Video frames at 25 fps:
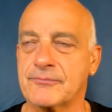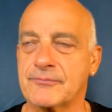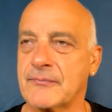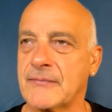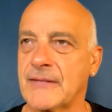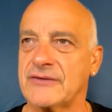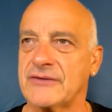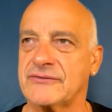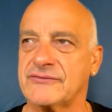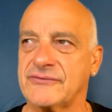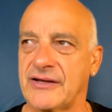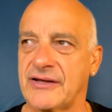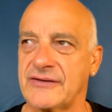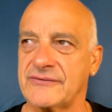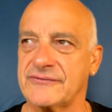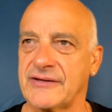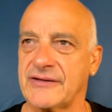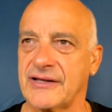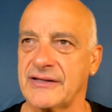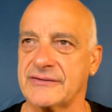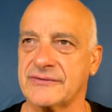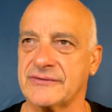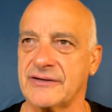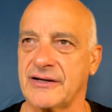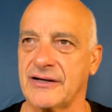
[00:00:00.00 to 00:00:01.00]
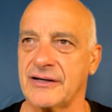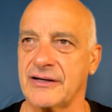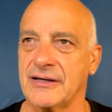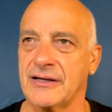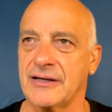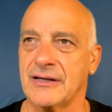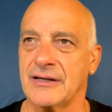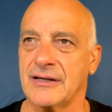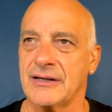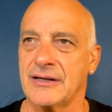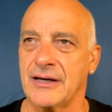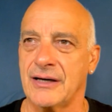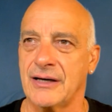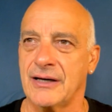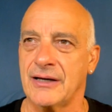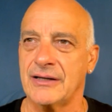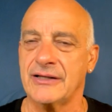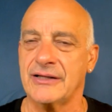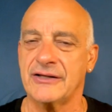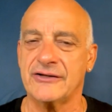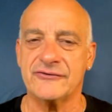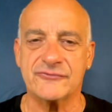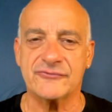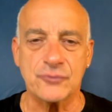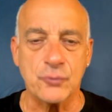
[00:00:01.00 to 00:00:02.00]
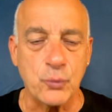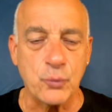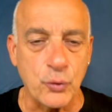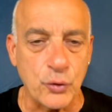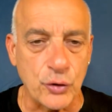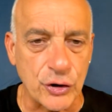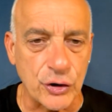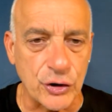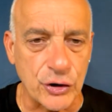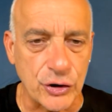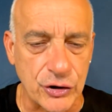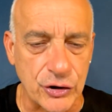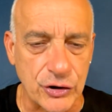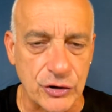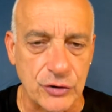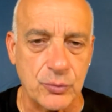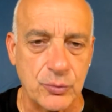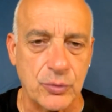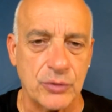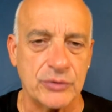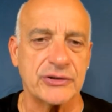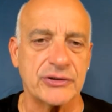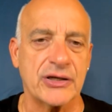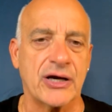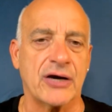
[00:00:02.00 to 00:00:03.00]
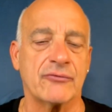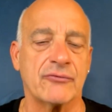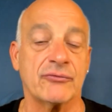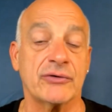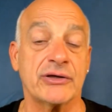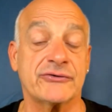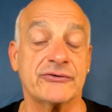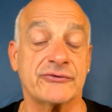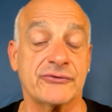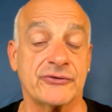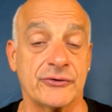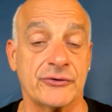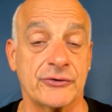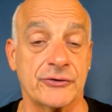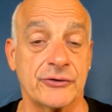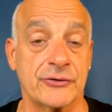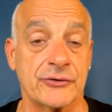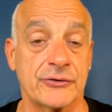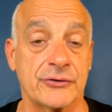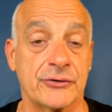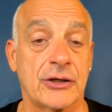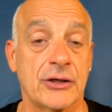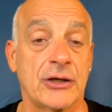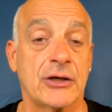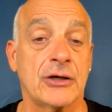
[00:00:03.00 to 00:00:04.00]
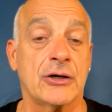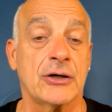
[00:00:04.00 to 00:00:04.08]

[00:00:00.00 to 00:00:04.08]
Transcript: He says that his word will not return